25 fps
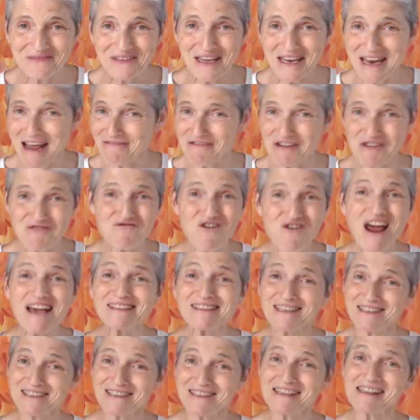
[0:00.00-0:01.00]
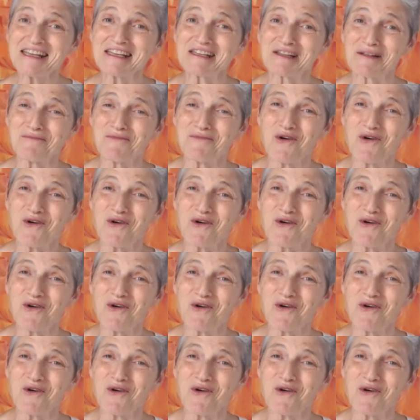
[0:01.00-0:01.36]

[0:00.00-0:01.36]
and having rests a little